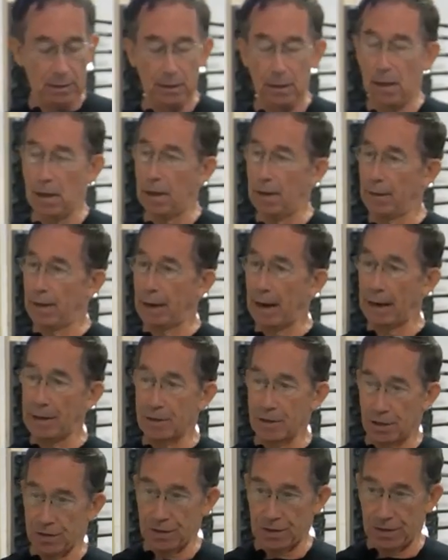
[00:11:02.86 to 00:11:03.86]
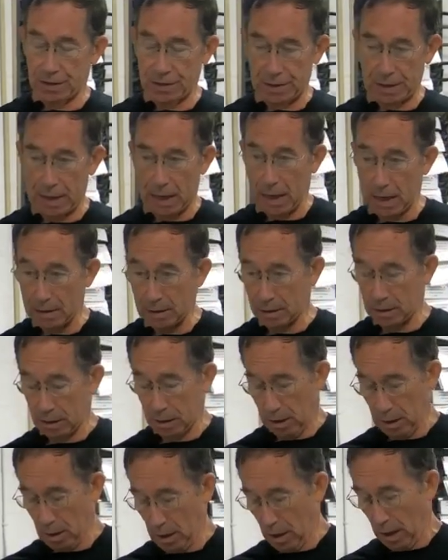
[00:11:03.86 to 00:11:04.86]
uh, that I just discussed,
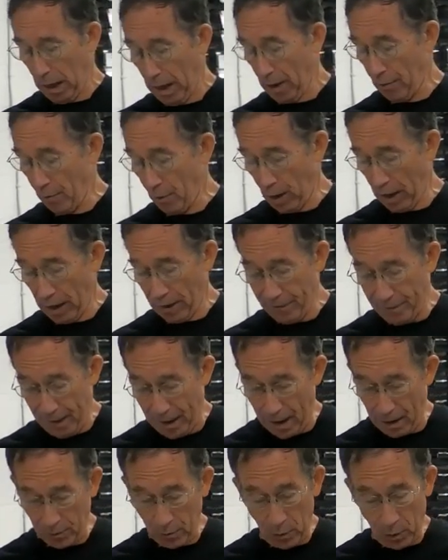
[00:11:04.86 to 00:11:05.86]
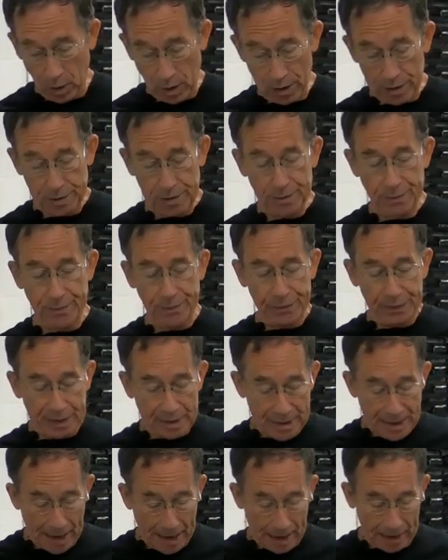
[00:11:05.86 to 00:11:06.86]
and what I found was
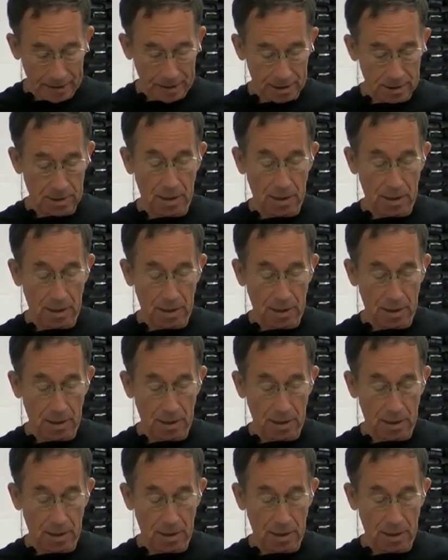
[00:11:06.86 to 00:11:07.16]
yes,